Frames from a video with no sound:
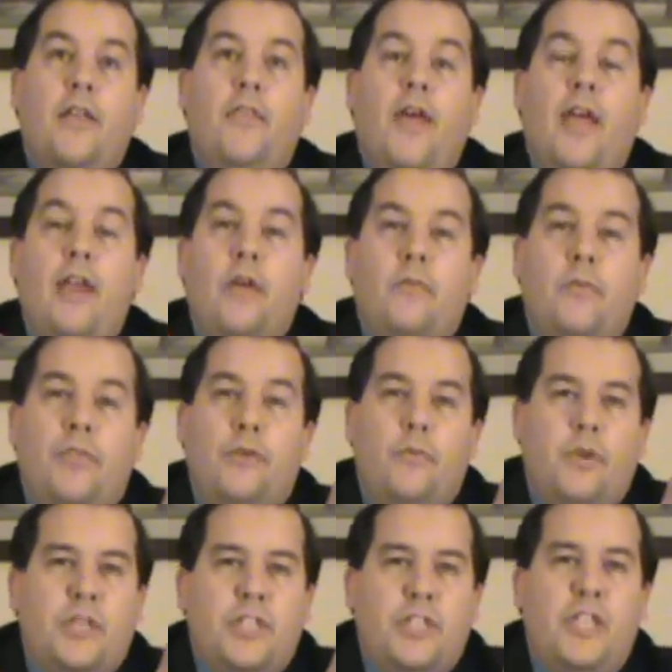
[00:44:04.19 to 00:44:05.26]
They are the
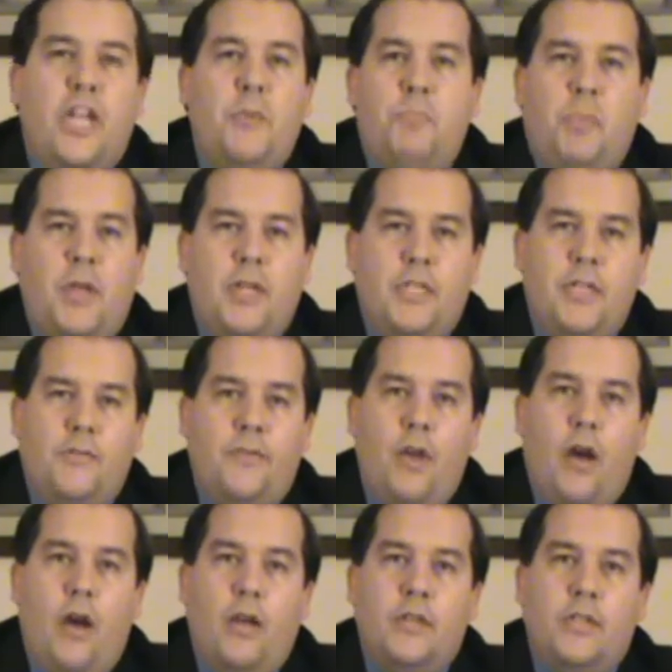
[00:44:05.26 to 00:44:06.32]
recipients of
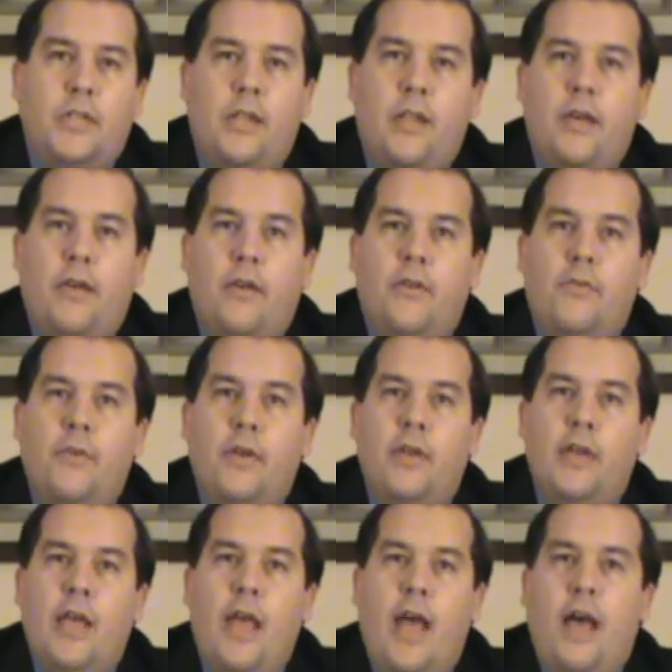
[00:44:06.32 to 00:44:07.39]
God's love.
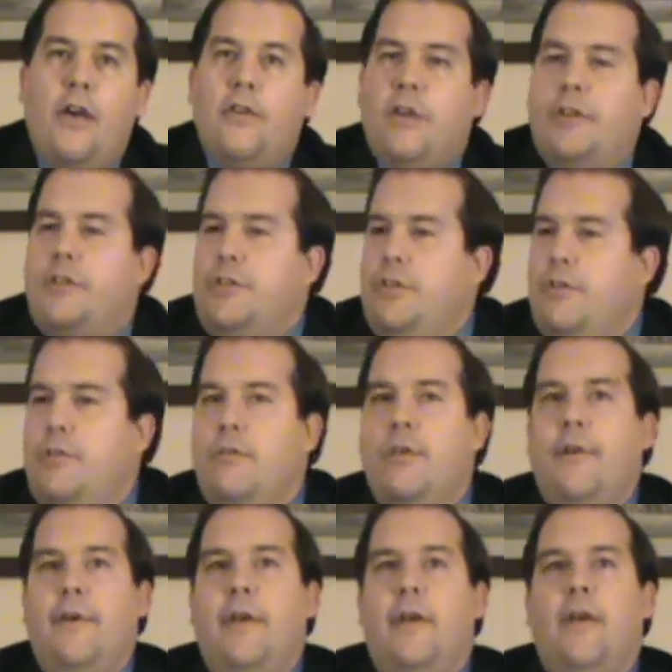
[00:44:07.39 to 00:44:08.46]
How could
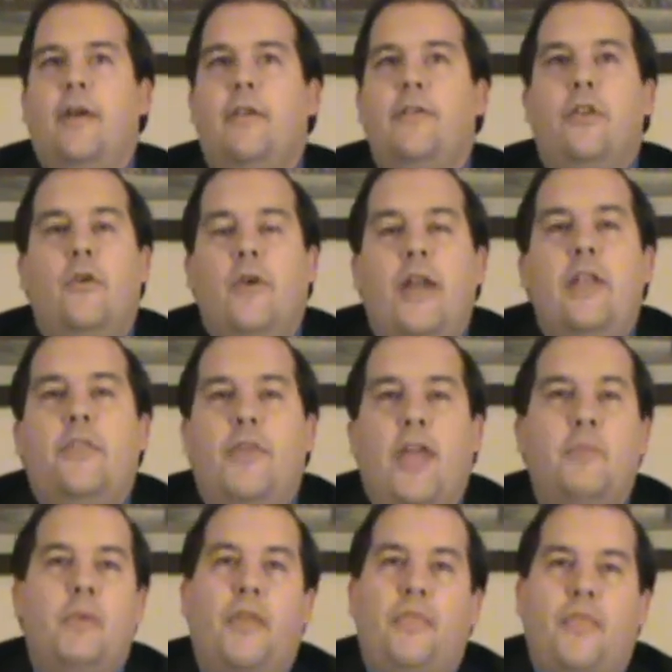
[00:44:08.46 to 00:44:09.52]
you do
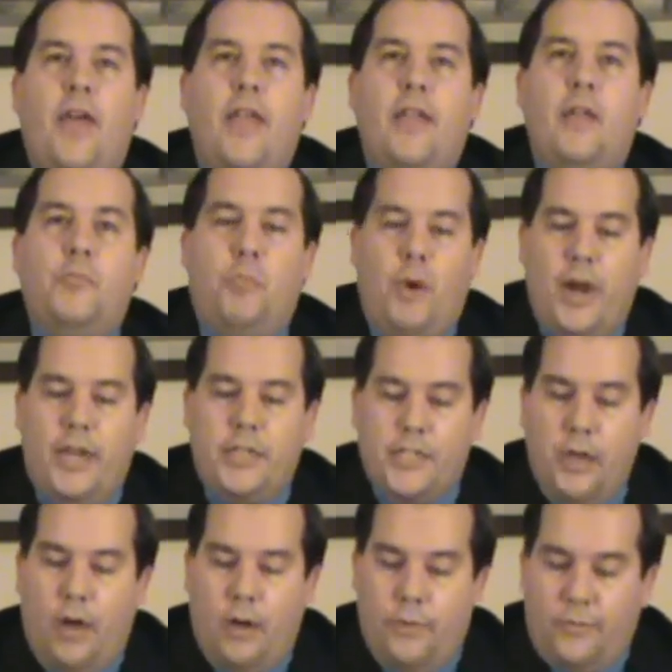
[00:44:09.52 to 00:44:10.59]
anything but thank and
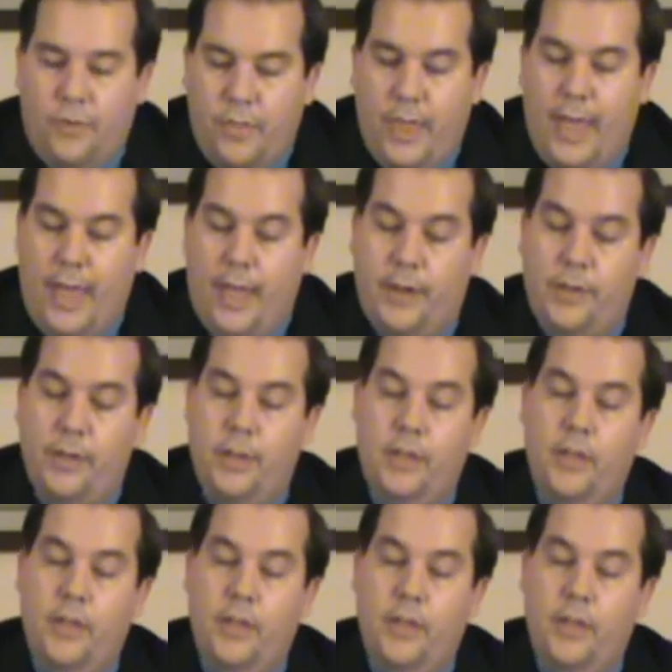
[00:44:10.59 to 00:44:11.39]
praise God for that?